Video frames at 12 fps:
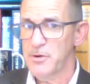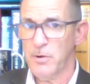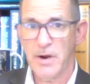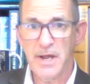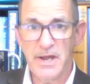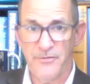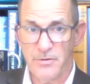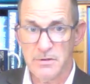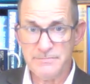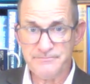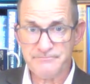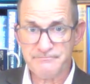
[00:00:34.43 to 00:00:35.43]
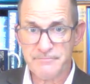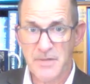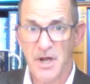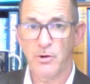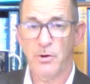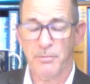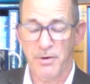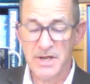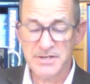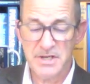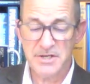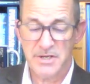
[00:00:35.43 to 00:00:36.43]
who are evil and who
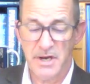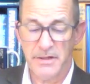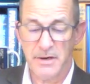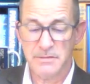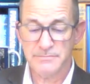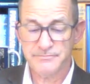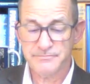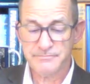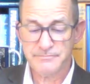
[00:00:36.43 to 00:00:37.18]
oppress each other,